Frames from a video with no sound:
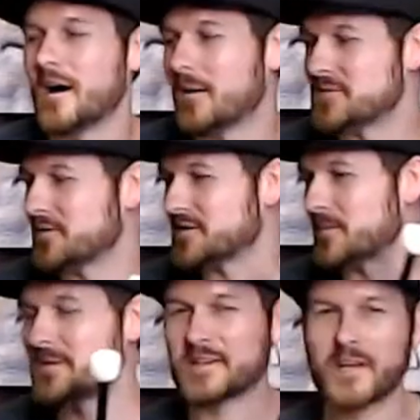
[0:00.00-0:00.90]
So
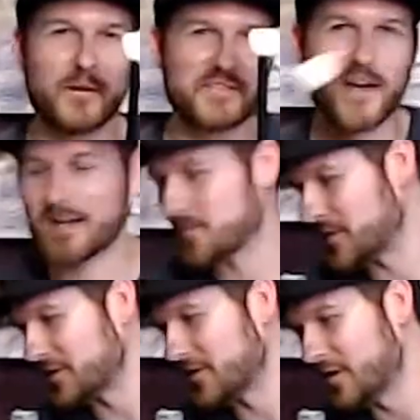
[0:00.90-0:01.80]
sometimes I come outside and give them a
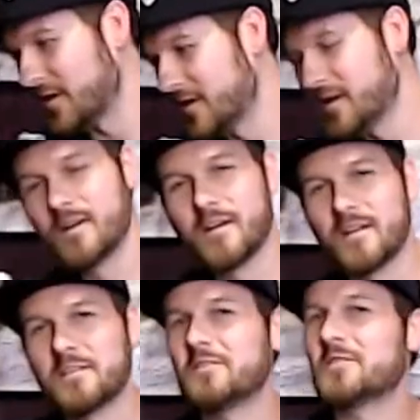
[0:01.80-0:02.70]
little
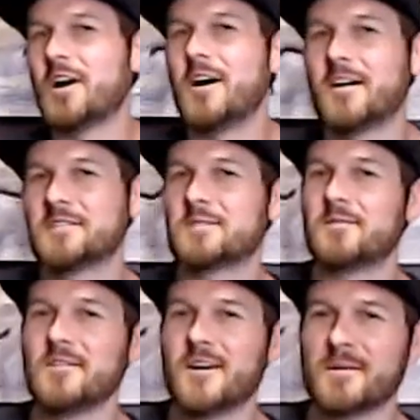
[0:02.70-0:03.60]
gong to go
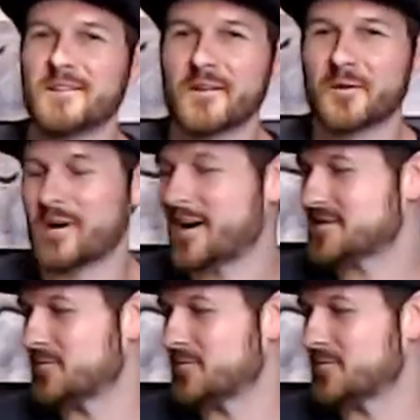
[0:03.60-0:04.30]
along with all their pots and